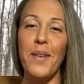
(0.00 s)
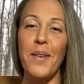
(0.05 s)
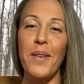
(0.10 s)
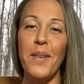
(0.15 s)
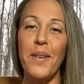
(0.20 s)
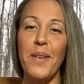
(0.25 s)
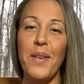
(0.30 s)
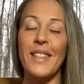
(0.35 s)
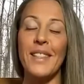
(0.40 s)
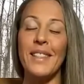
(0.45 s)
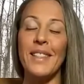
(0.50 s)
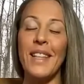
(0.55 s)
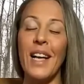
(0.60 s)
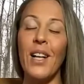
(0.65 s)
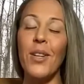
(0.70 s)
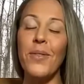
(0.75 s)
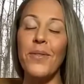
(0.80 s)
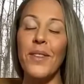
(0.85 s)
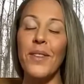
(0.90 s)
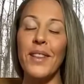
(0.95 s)

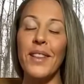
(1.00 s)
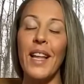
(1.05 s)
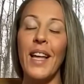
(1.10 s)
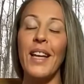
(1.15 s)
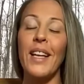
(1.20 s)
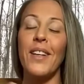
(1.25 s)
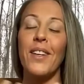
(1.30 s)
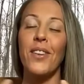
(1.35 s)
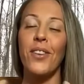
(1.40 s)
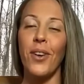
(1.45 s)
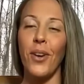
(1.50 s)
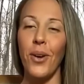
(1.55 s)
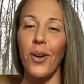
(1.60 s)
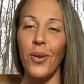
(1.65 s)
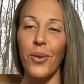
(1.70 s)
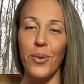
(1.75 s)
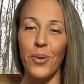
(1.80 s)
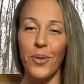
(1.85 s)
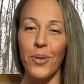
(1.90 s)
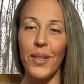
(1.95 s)
myself let it
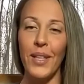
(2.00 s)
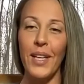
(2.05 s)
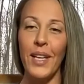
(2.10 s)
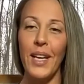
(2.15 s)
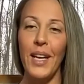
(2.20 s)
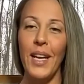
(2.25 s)
go.